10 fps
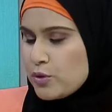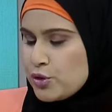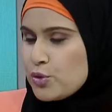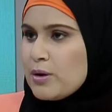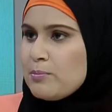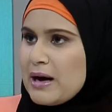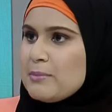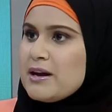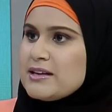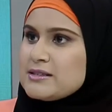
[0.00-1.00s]
through a
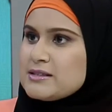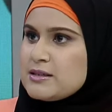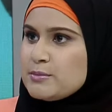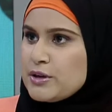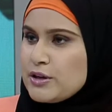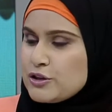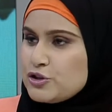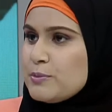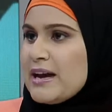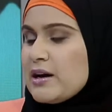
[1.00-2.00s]
pipeline system
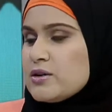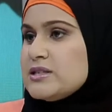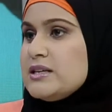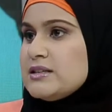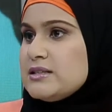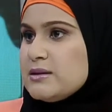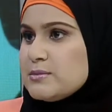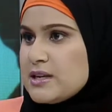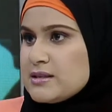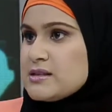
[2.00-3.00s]
to make our senior
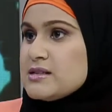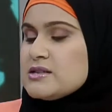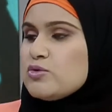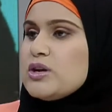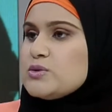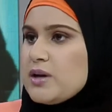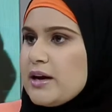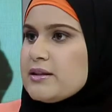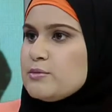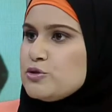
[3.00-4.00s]
teams as successful as we'd
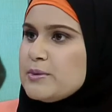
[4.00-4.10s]
like them to be?